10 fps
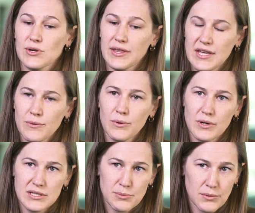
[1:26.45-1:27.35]
So I think what we're
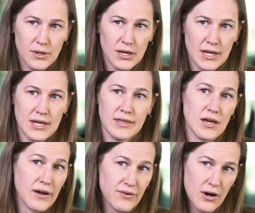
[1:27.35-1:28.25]
exploring in the
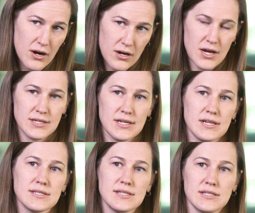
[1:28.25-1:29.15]
Cover Art
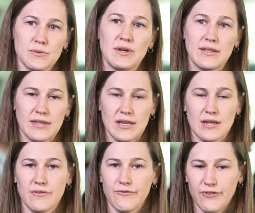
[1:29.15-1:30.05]
contest is a way that they
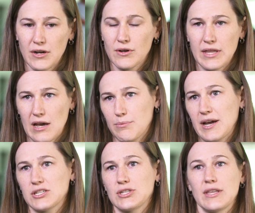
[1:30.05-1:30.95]
can funnel that
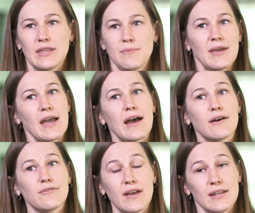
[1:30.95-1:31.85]
passion that they may
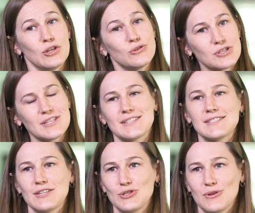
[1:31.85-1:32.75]
have, and usually is
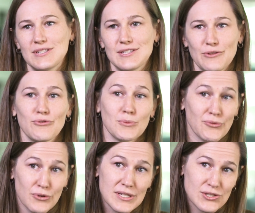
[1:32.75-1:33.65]
sent to us in the form
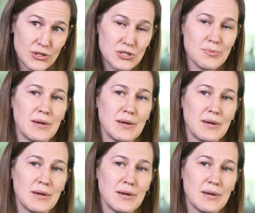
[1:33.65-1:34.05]
of research